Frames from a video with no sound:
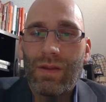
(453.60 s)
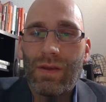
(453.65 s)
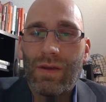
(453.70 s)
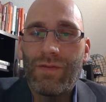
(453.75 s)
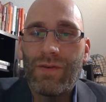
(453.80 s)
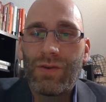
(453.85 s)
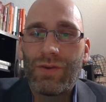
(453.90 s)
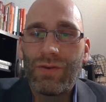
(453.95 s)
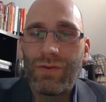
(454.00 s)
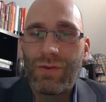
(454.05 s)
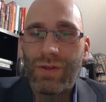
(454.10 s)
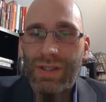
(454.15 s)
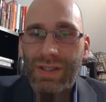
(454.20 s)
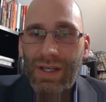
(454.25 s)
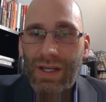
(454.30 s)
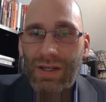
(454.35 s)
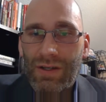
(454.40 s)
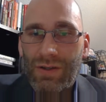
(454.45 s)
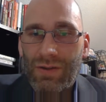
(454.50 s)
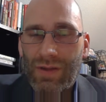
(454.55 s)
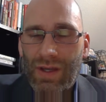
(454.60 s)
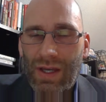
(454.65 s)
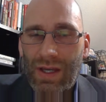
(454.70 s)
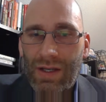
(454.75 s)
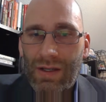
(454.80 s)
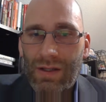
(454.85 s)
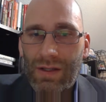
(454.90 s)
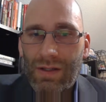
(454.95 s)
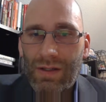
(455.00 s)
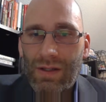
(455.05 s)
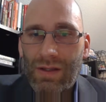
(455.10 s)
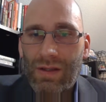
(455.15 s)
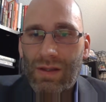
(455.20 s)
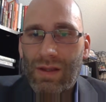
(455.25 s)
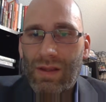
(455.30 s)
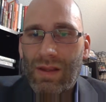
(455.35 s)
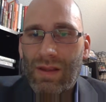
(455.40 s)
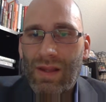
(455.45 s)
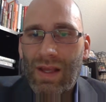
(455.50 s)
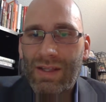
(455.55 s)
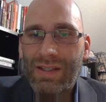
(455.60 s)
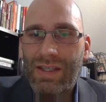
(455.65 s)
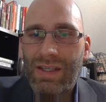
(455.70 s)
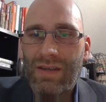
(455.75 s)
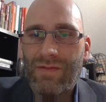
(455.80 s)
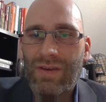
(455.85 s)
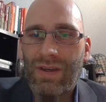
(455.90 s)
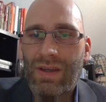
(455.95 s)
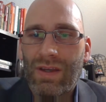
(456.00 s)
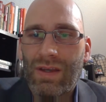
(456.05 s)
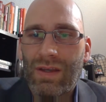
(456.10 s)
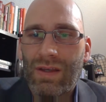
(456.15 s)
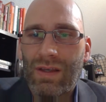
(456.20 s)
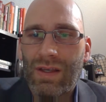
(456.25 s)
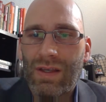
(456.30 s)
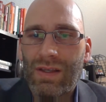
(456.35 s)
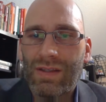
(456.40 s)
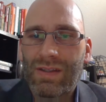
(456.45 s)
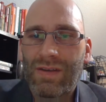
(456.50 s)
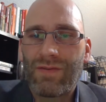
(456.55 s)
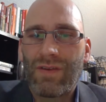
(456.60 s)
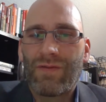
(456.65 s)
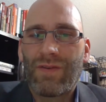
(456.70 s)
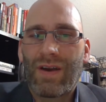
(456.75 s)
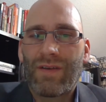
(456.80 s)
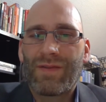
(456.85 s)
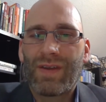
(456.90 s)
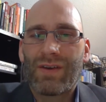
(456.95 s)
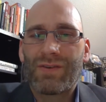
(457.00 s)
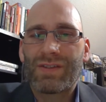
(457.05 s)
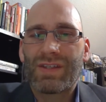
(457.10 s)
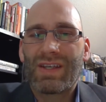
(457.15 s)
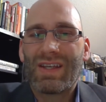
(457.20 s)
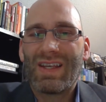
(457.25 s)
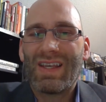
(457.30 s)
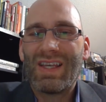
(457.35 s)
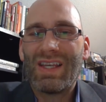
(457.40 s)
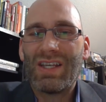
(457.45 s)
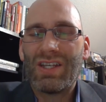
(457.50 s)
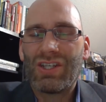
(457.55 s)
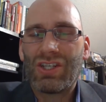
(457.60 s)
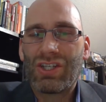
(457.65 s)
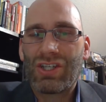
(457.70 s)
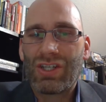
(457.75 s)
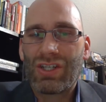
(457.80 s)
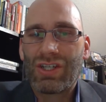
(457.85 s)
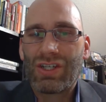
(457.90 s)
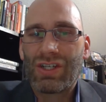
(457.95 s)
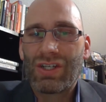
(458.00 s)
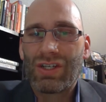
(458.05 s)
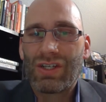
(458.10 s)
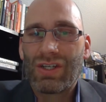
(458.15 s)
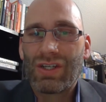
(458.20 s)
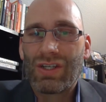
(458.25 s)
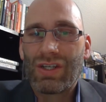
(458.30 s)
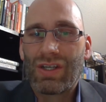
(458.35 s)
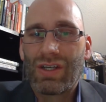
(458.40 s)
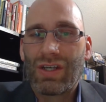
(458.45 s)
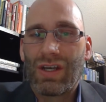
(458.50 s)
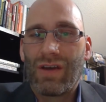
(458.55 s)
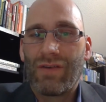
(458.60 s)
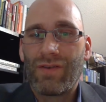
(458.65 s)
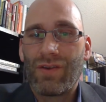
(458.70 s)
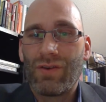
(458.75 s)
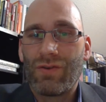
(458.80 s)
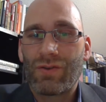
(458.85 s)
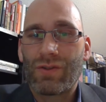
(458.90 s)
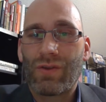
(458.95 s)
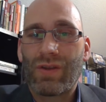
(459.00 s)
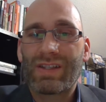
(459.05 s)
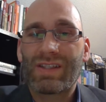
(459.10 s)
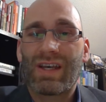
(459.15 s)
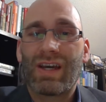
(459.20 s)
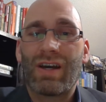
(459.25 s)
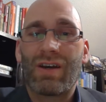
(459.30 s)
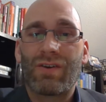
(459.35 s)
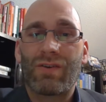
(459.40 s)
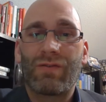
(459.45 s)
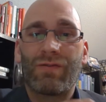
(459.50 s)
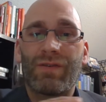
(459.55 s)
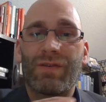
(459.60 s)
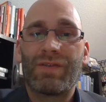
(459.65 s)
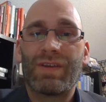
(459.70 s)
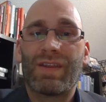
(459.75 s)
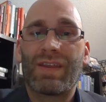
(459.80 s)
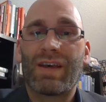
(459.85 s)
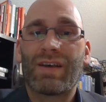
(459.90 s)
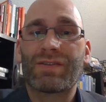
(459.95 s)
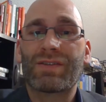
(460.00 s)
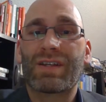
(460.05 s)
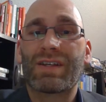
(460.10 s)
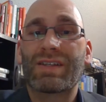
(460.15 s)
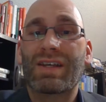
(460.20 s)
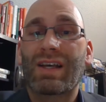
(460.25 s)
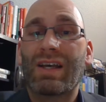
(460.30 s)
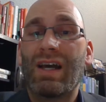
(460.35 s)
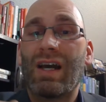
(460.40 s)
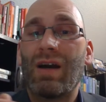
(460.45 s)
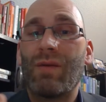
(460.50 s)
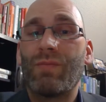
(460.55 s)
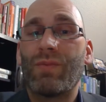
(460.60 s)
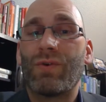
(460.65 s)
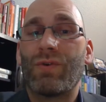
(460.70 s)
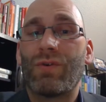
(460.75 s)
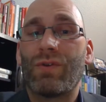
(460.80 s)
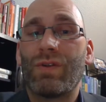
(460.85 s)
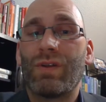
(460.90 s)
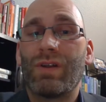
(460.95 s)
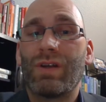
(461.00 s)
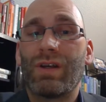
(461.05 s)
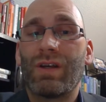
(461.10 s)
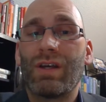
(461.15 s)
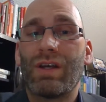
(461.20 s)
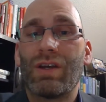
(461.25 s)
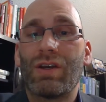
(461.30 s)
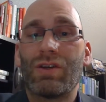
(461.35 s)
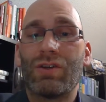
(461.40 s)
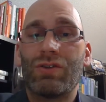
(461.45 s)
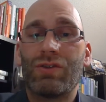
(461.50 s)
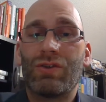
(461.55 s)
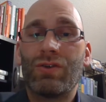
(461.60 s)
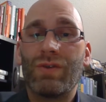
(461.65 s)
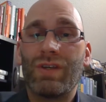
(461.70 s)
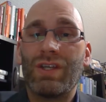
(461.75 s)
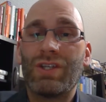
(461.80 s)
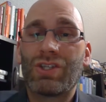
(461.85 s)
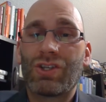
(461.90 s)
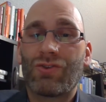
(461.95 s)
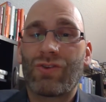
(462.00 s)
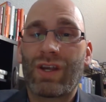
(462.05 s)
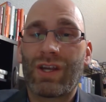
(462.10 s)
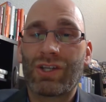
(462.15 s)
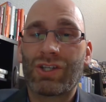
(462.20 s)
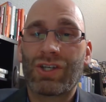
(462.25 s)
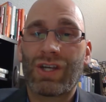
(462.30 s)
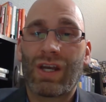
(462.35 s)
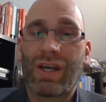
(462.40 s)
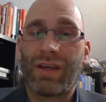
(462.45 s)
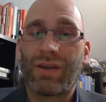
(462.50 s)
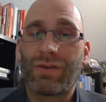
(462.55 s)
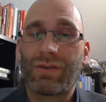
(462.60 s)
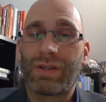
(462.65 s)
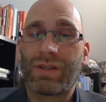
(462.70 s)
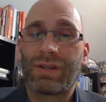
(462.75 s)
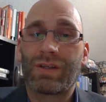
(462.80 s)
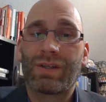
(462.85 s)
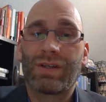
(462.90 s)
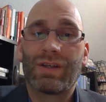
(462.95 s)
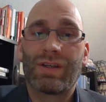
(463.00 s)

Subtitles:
if you do decide to do that, that's giving $75,000 each of you. So that's $150,000 as a couple to each grandchild.